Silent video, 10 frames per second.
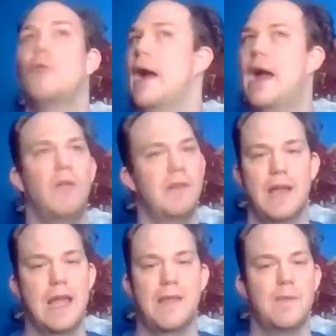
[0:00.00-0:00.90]
around
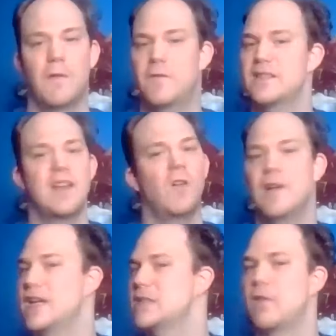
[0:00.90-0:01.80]
in their
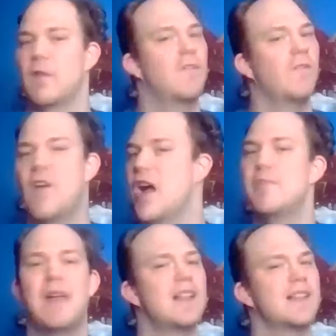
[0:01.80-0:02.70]
facilities for like
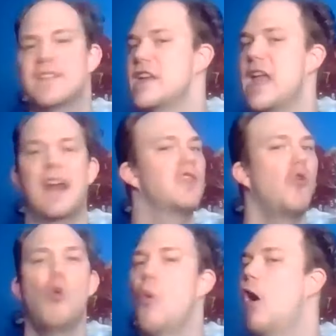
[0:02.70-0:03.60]
five minutes, like to get a
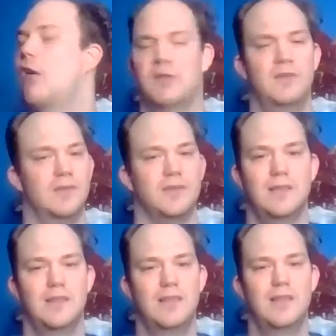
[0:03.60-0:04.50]
tour.
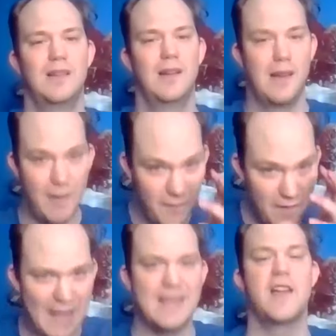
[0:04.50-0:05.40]
Yeah.
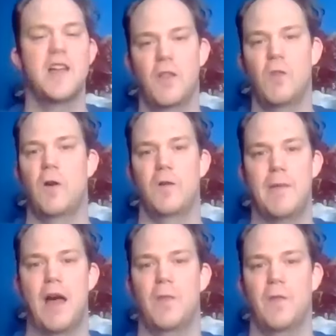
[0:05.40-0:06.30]
That's how you're gonna learn
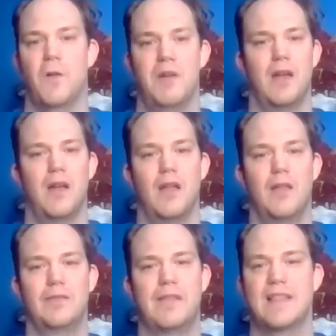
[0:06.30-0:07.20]
about them.
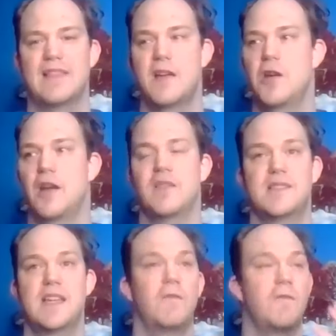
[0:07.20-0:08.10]
That's how you're gonna
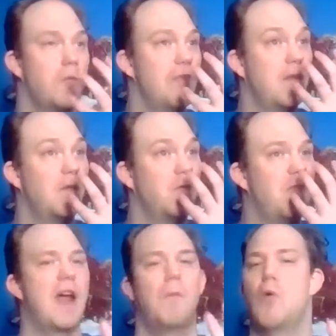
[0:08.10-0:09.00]
see it from
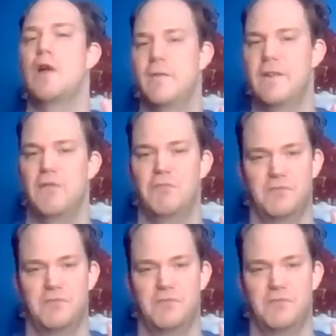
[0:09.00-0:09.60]
their point of view.